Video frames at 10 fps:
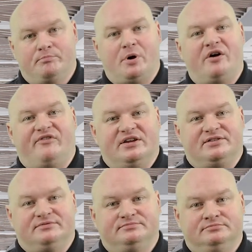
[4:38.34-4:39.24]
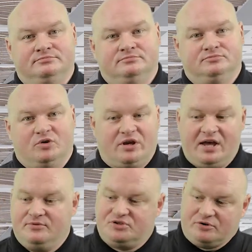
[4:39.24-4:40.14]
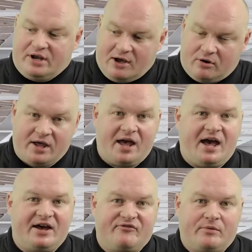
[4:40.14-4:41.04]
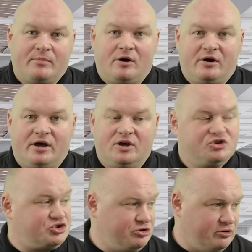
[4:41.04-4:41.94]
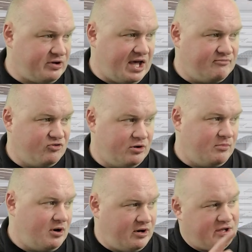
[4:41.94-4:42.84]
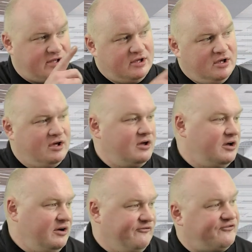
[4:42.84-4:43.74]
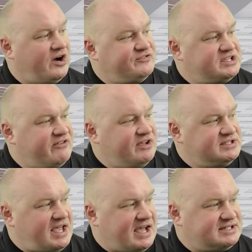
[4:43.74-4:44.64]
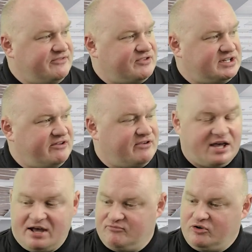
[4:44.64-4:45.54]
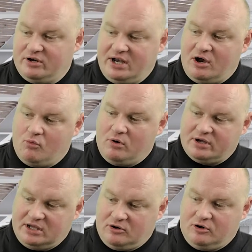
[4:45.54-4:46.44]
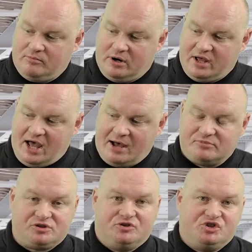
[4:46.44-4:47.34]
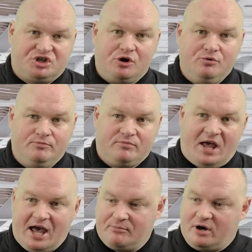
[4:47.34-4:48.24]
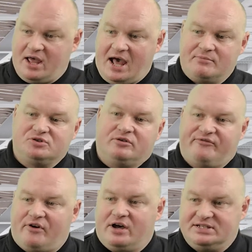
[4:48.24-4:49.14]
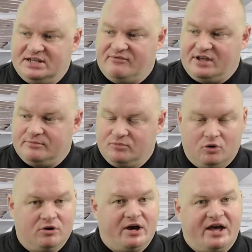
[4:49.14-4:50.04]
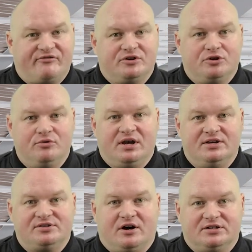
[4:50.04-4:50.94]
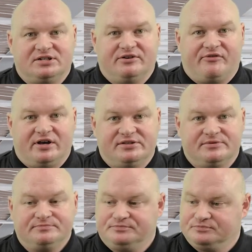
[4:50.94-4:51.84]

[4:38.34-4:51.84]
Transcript: Perfect. Okay, so now I have my studio camera, my 5 series active deterrent camera now working on my Amazon show and my Amazon Fire TV. All I have to do is ask the device.